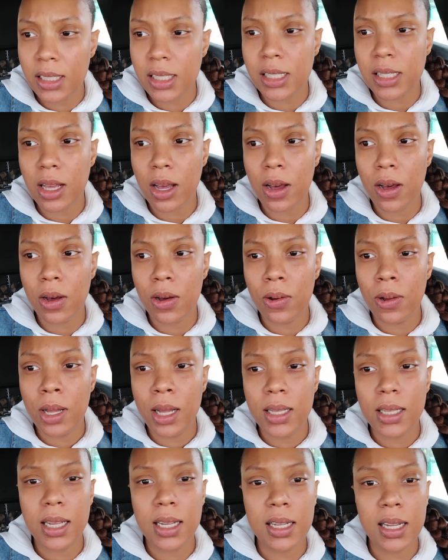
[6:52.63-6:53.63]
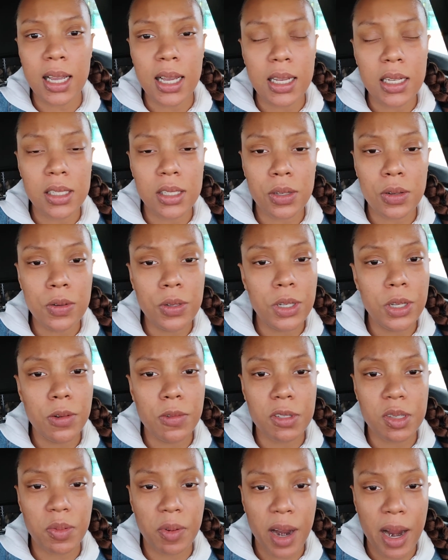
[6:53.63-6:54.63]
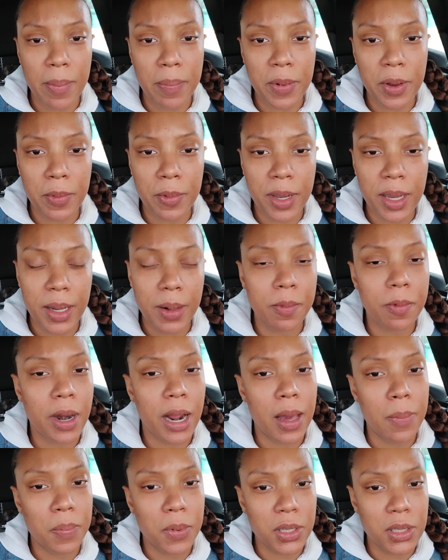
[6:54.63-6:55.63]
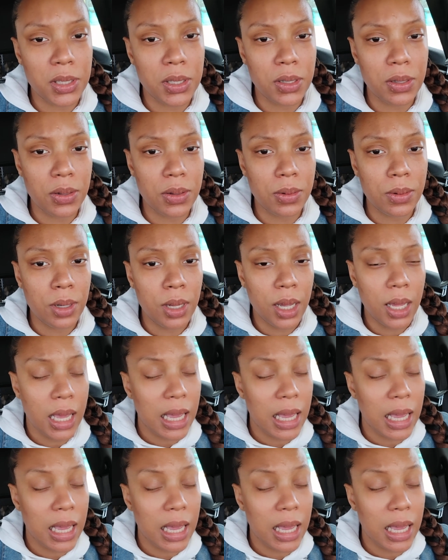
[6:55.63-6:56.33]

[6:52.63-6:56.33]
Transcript: So, the niggas who you was rapping with and rapping to,